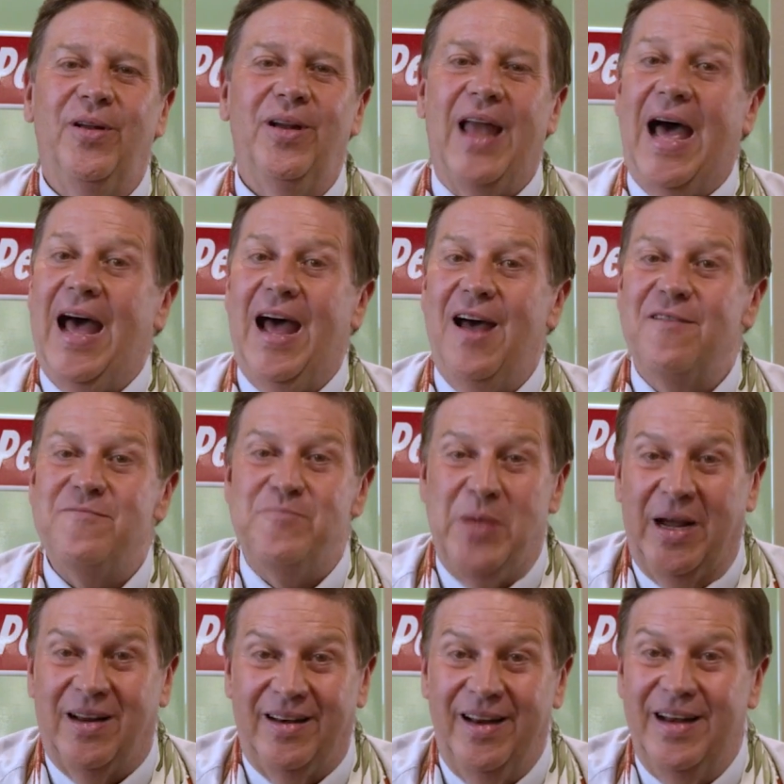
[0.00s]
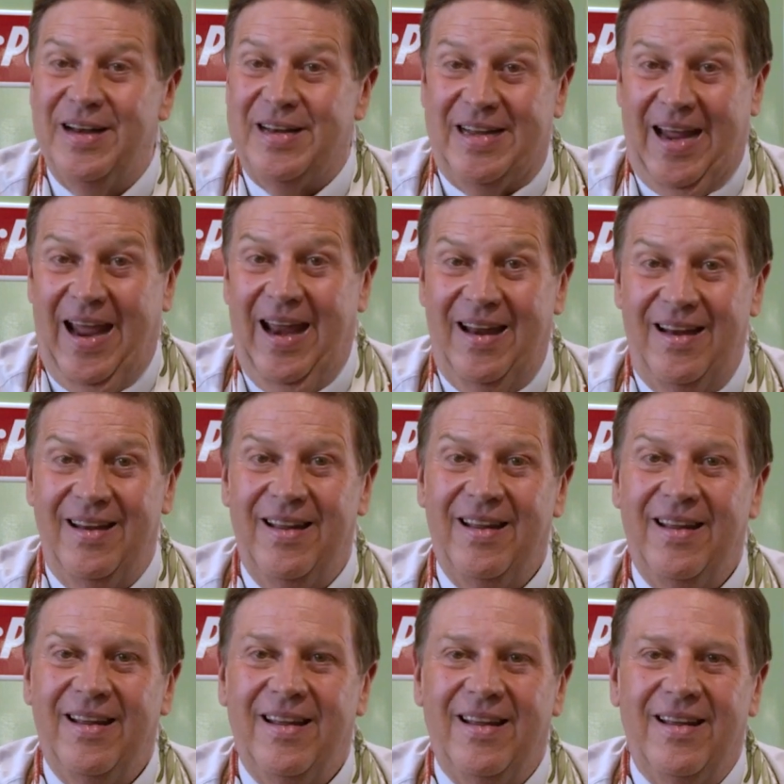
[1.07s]
live pickling and canning,
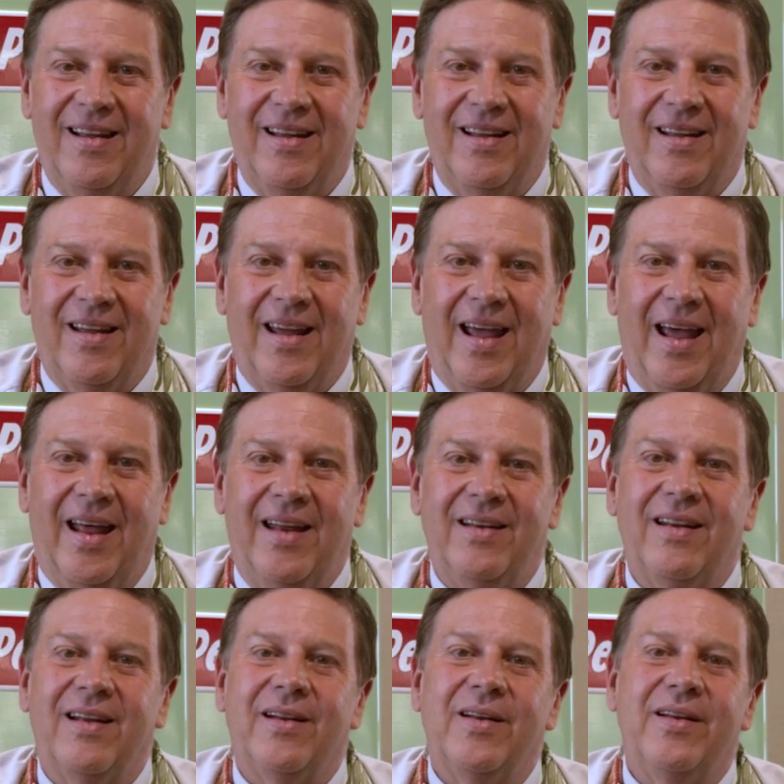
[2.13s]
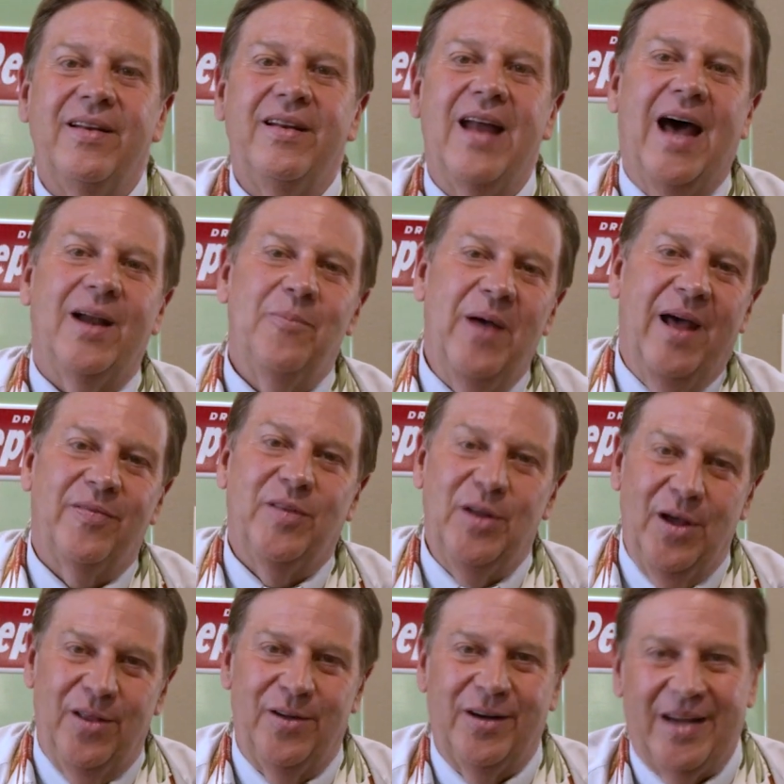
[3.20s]
and not about the
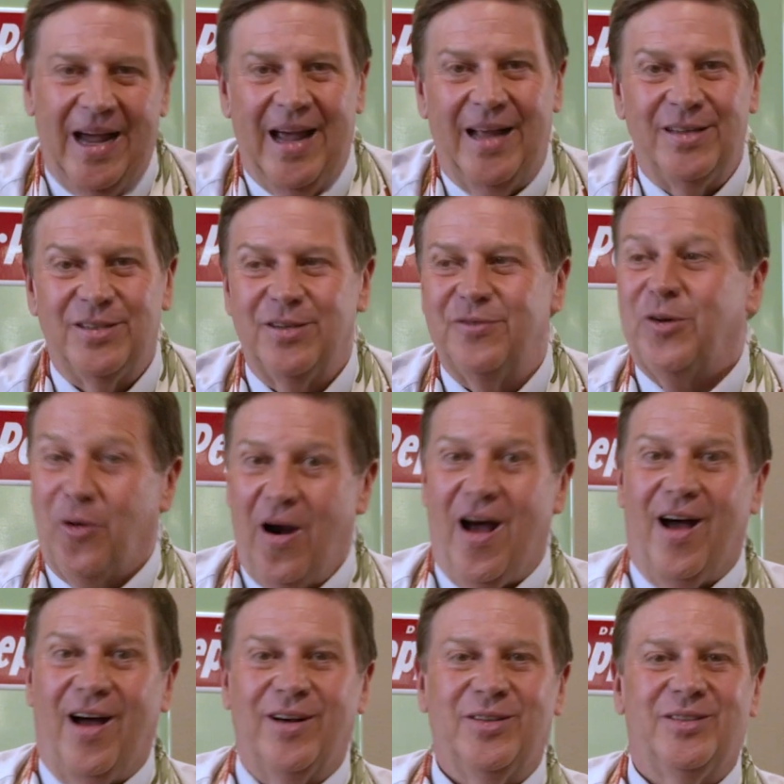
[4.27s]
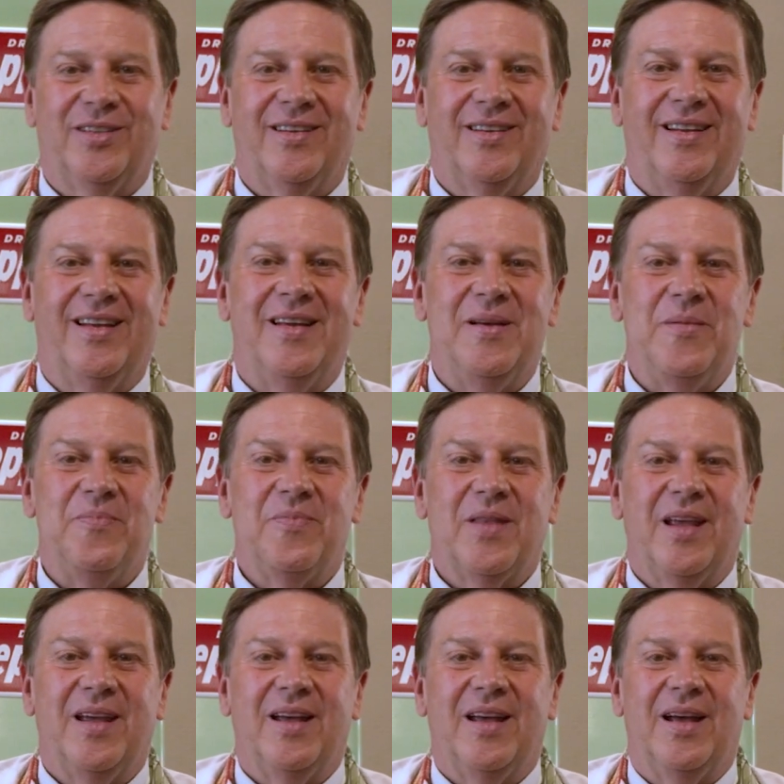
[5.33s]
other kinds of crocks.
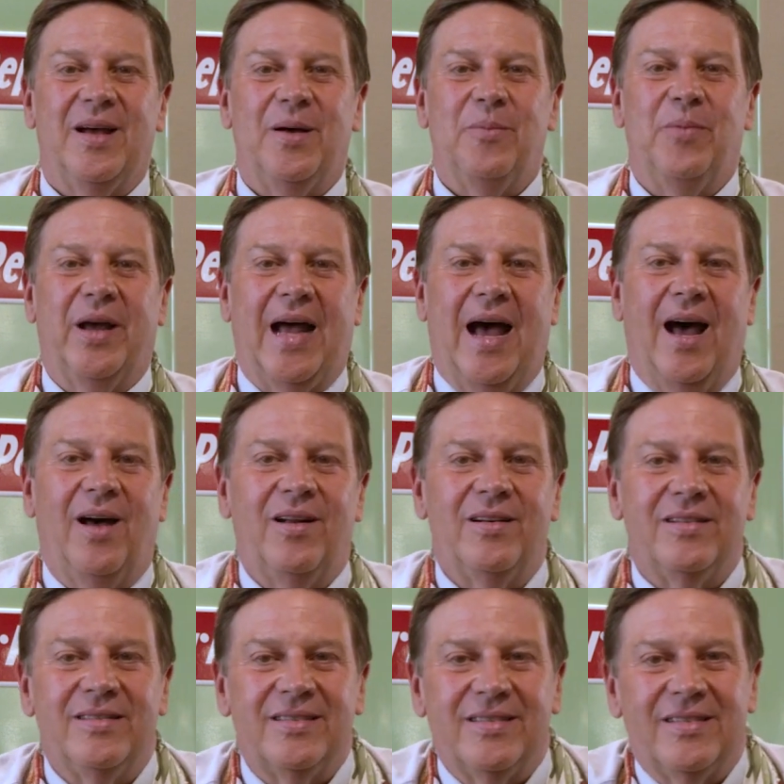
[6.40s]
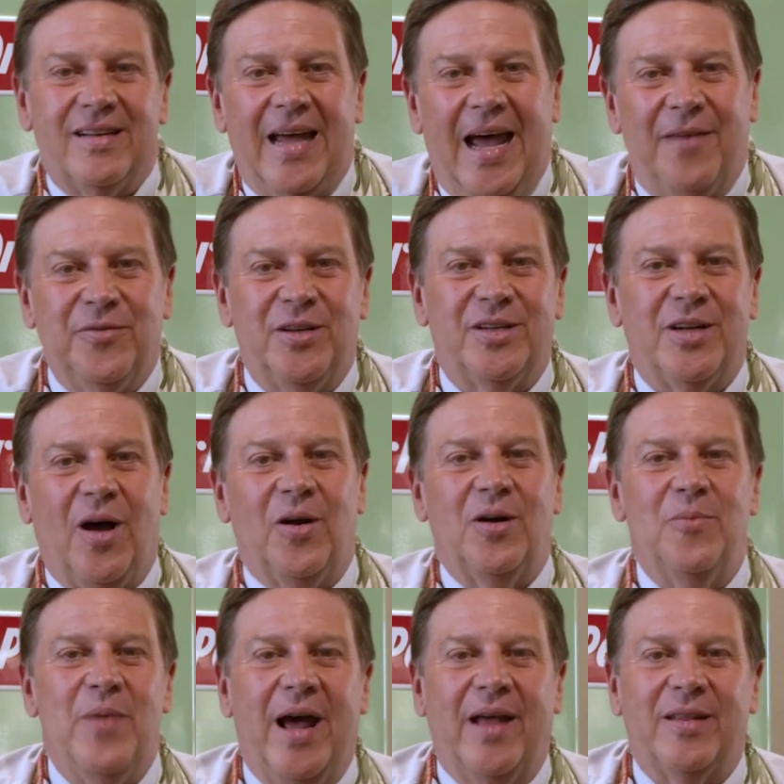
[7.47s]
But I'll have to talk
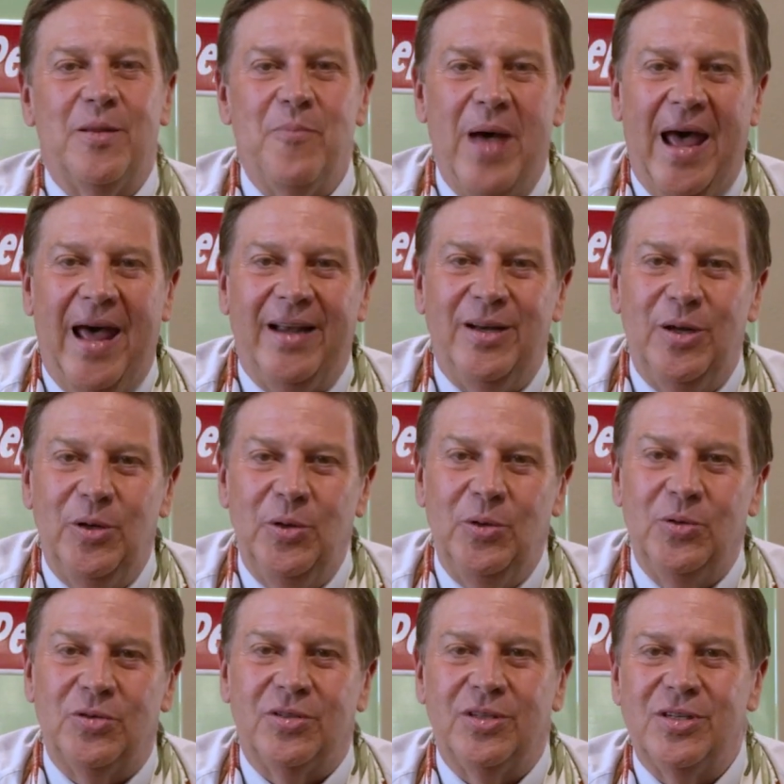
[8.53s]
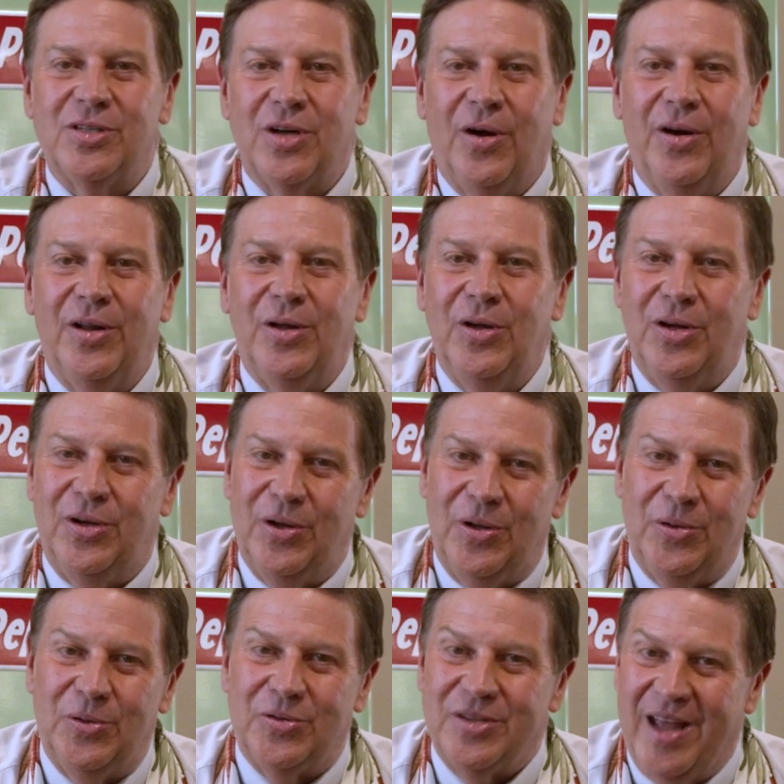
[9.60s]
about the bad news concerning good
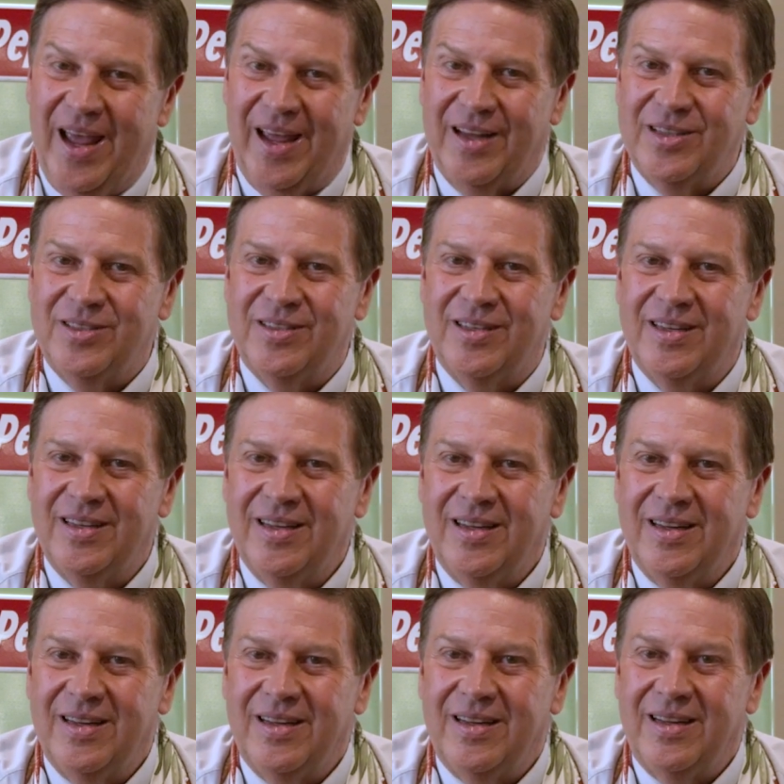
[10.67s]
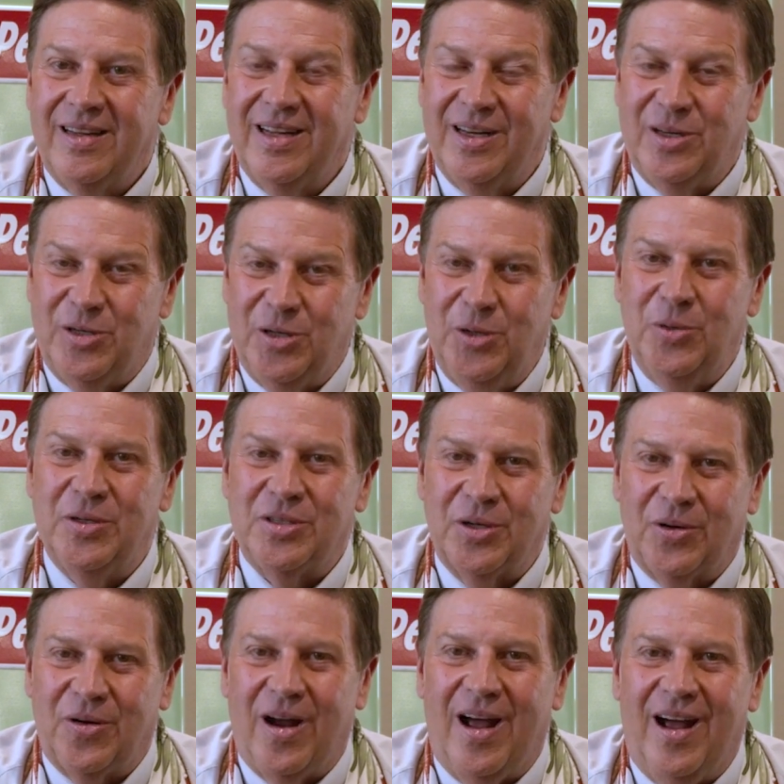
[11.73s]
news next. It too is a
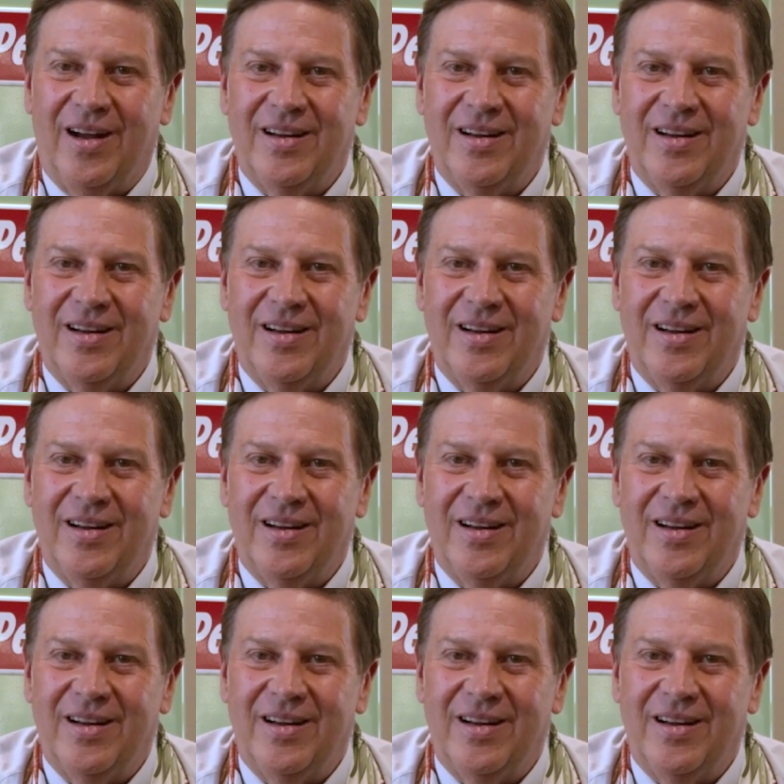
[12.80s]
crock.